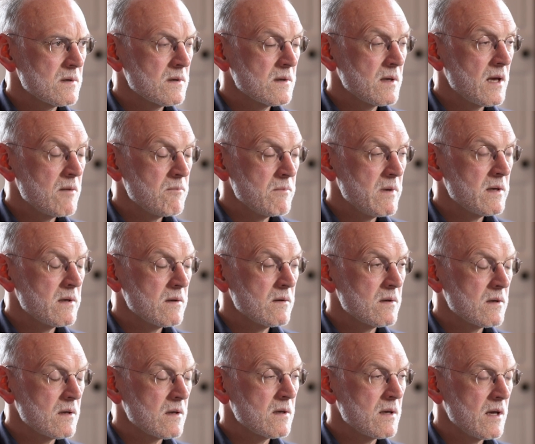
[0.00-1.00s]
can
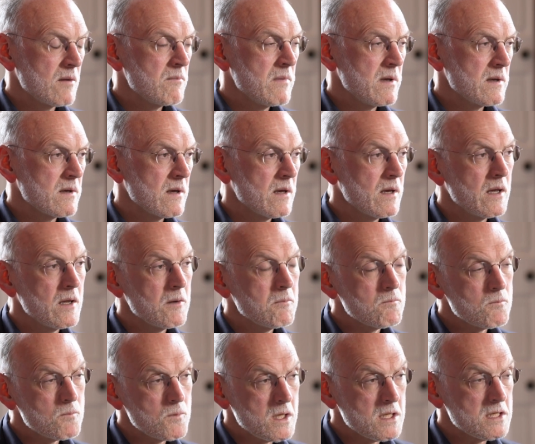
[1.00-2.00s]
make can make a
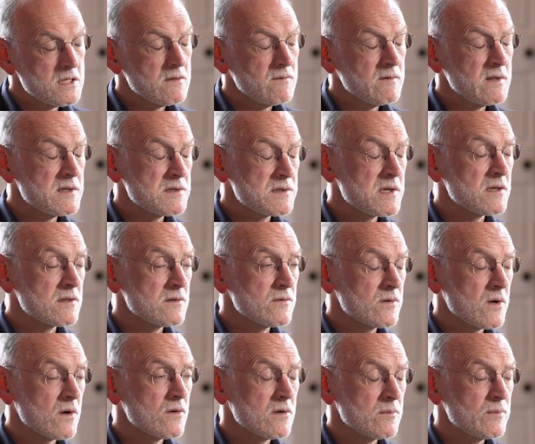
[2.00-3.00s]
relatively
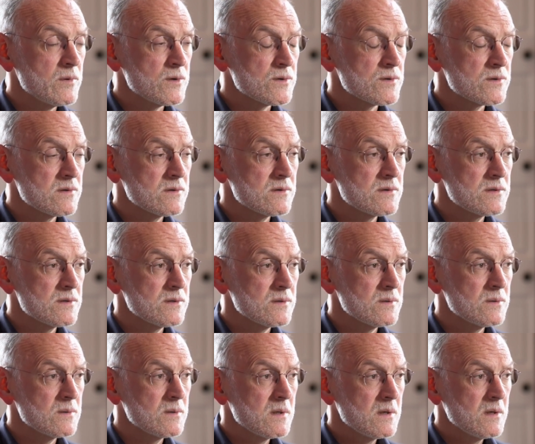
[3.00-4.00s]
distinctive contribution
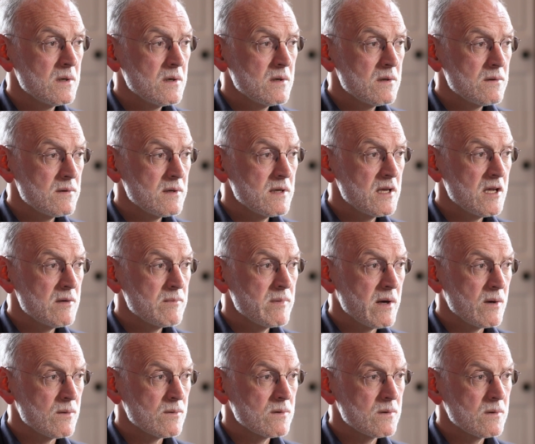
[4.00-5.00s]
to thinking
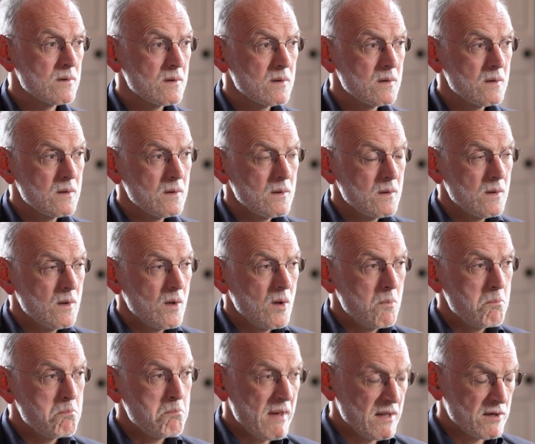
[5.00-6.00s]
about
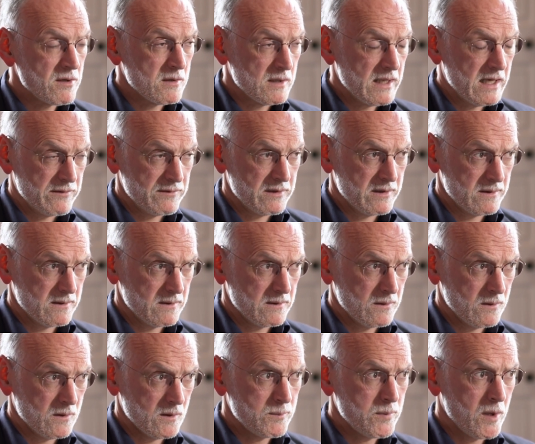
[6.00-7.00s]
medical
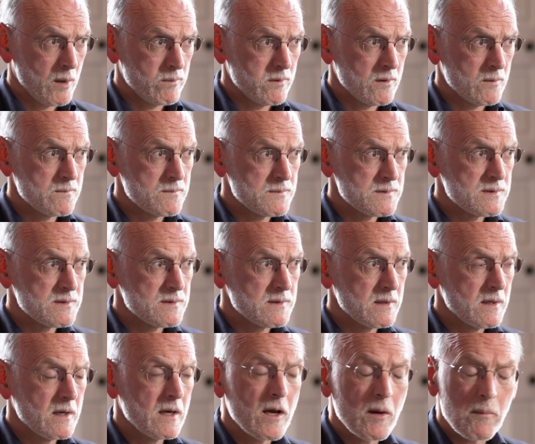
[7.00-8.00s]
ethical problems.
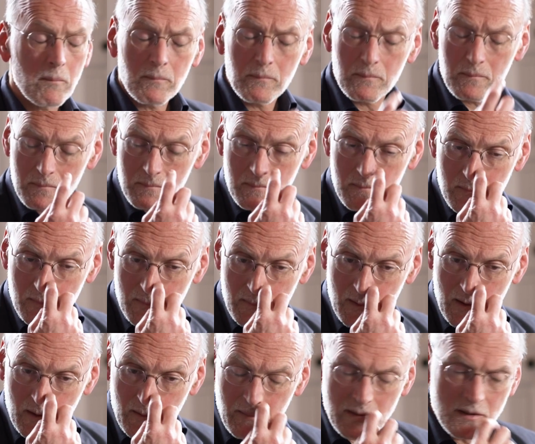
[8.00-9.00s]
Um,
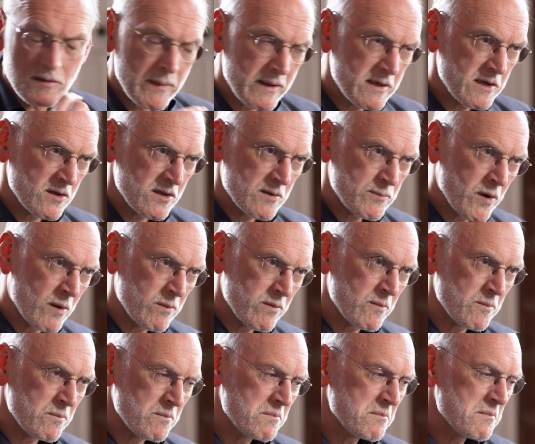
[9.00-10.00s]
I mean, depending on the
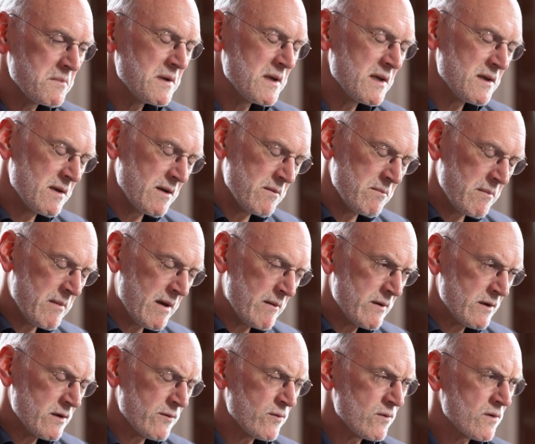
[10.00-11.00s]
problem, it, it, may
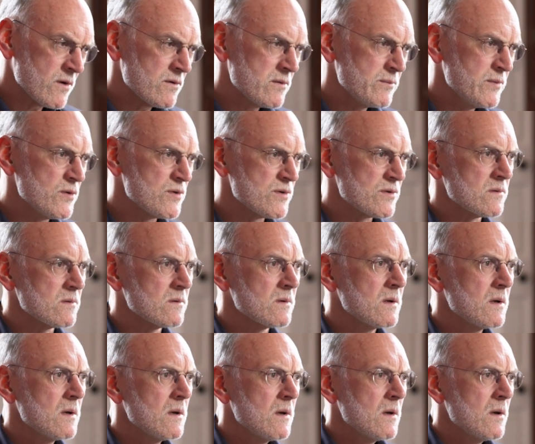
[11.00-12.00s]
be a different contribution.
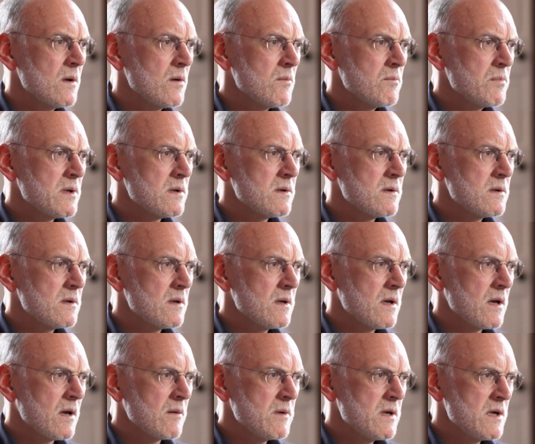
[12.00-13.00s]
But
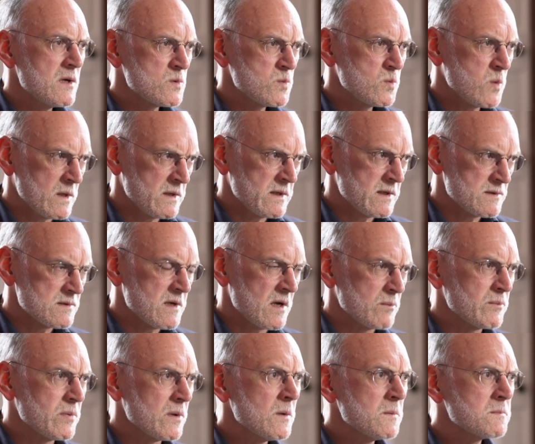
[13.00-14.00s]
uh, here's one
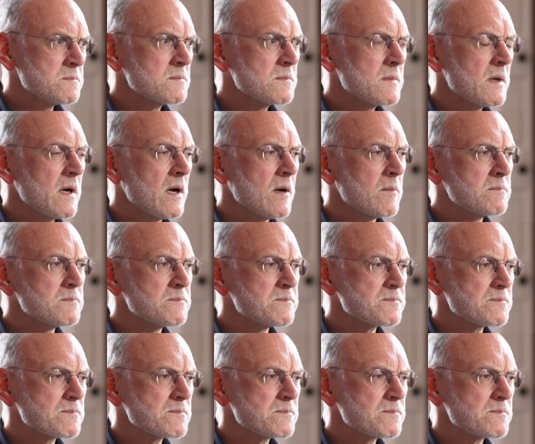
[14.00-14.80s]
example. Um,